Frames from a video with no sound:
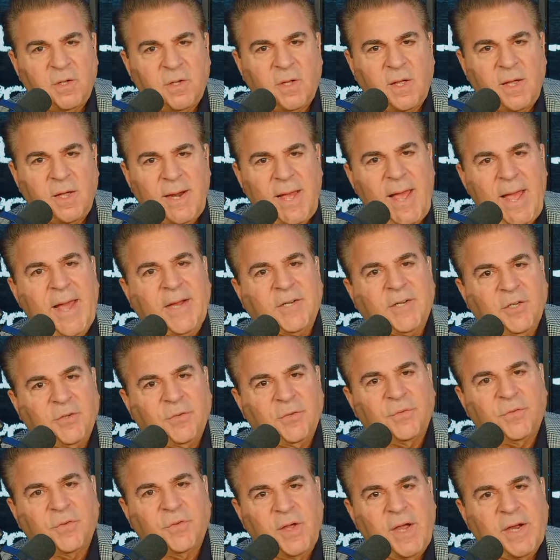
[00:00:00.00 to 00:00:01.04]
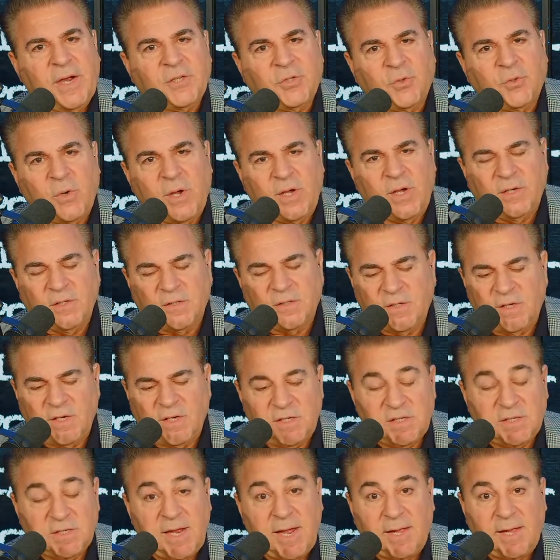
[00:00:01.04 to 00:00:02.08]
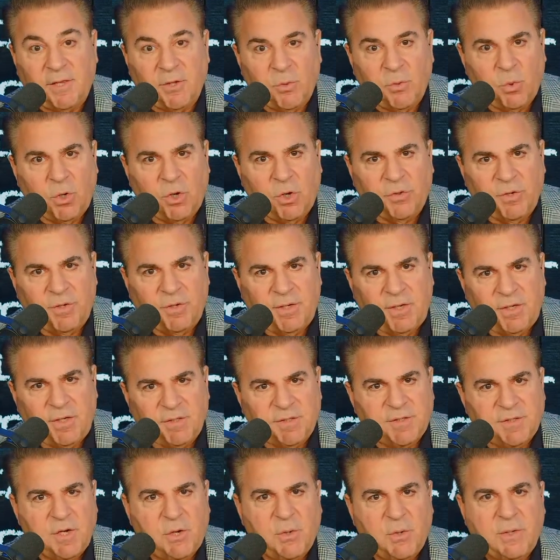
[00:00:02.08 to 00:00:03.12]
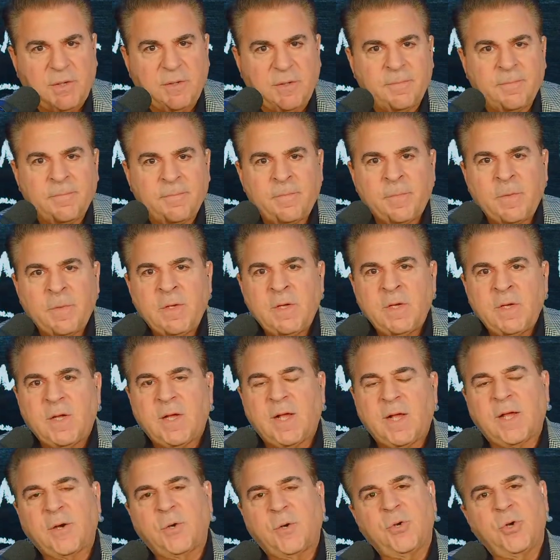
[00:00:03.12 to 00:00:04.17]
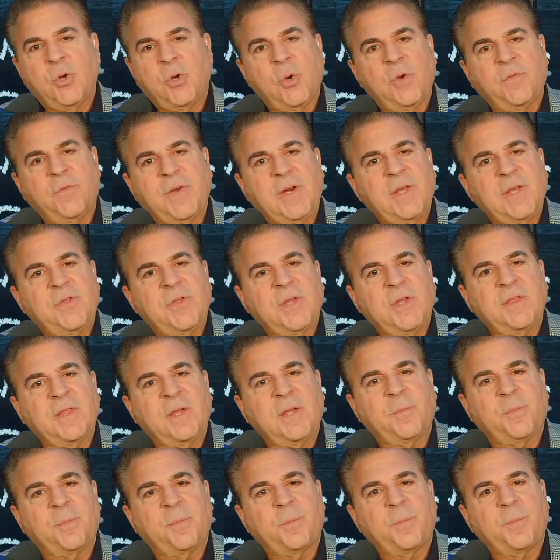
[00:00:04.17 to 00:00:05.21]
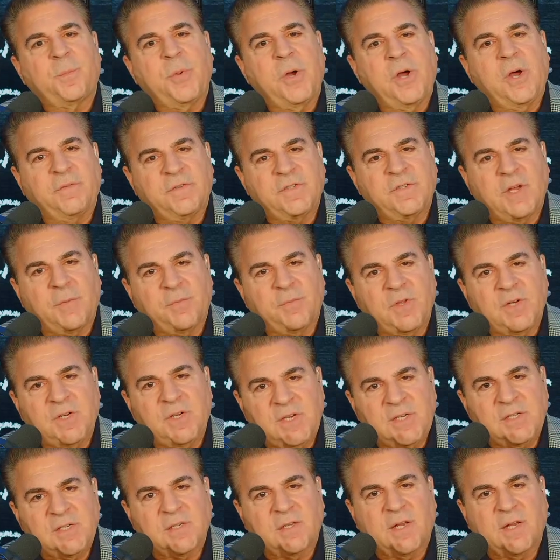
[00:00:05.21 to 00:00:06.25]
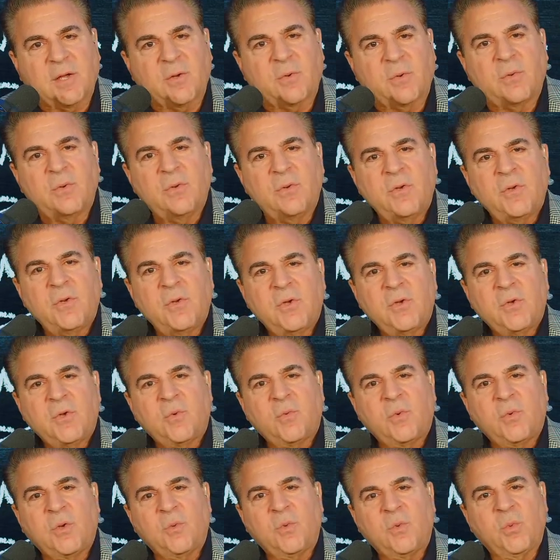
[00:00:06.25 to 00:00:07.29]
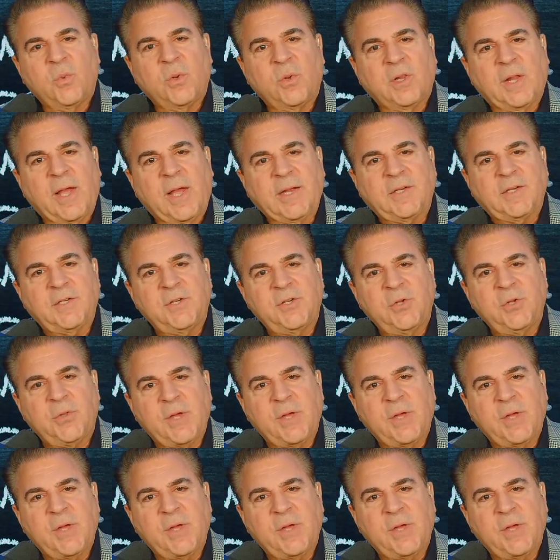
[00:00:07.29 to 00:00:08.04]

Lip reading: an active X-ray to see exactly where the needle's going. I don't know of anything that puffs up the disc like we would like to do